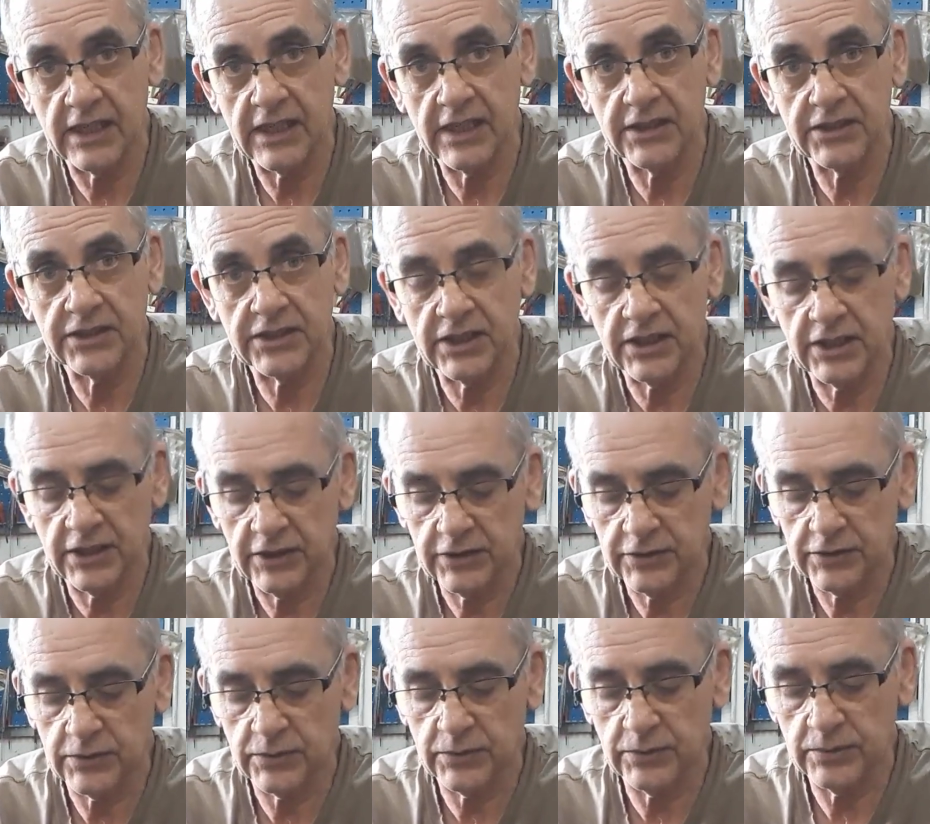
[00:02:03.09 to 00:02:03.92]

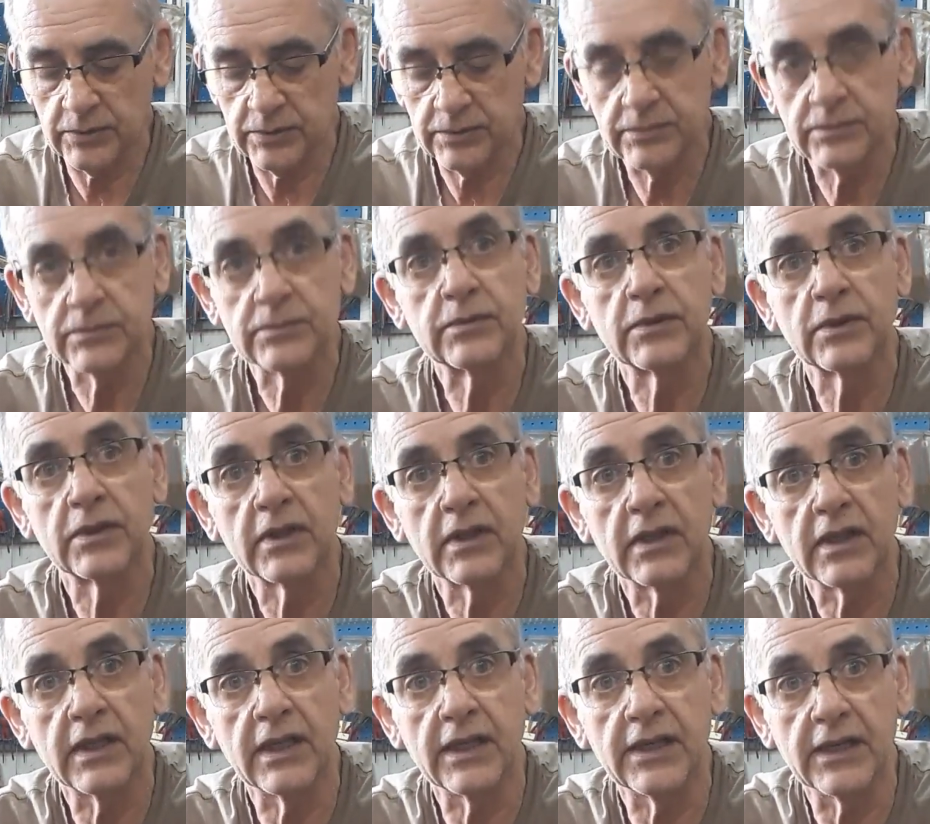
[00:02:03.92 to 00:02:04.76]
energy to
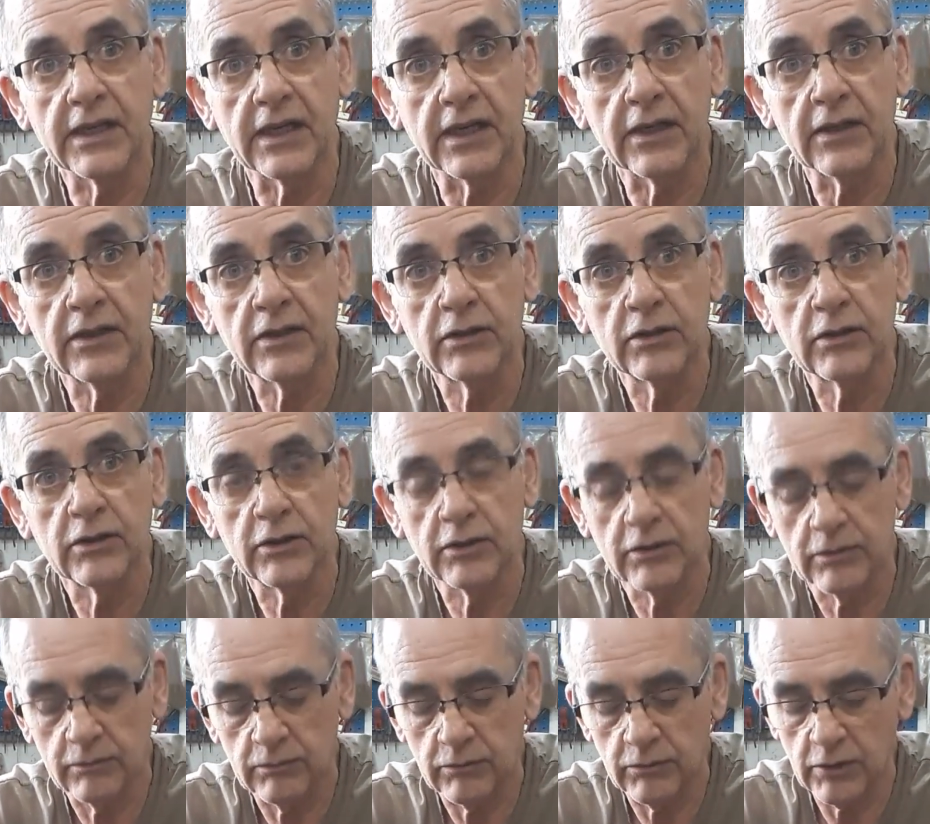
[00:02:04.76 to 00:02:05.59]

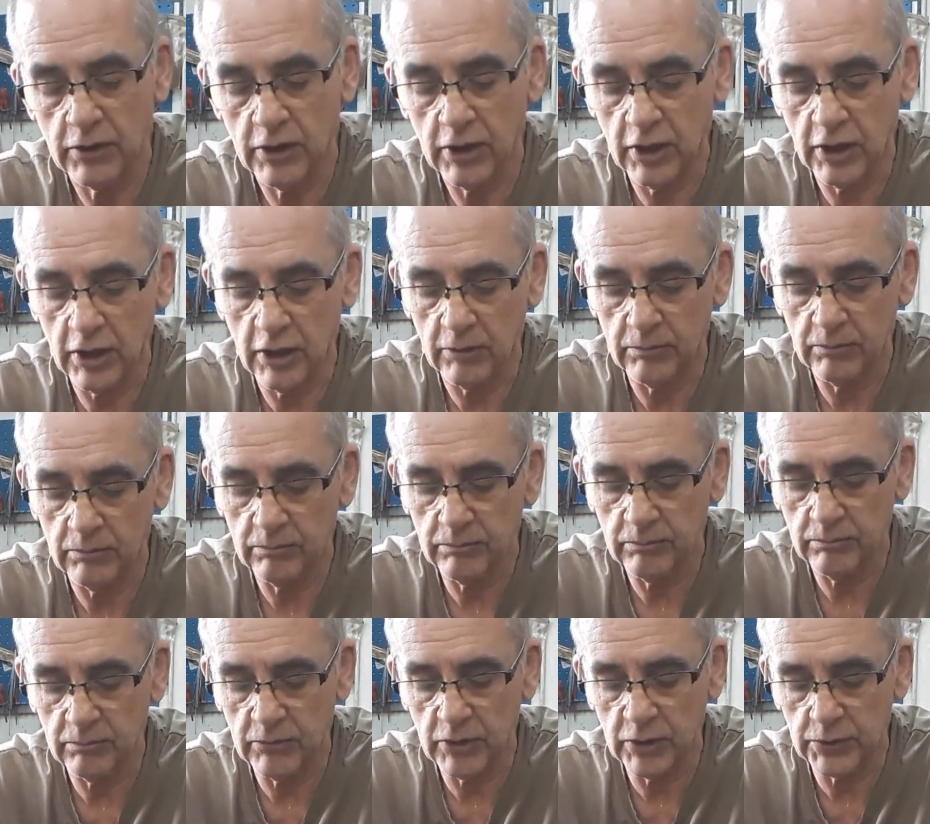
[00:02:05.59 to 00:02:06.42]
linear
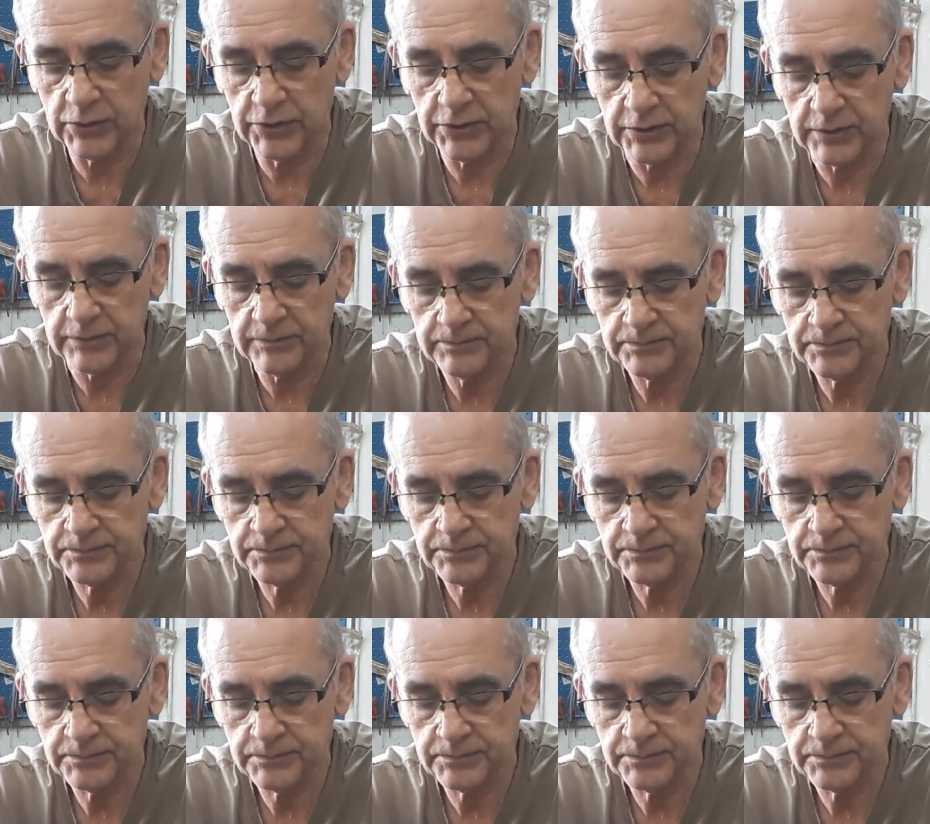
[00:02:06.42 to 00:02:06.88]
motion.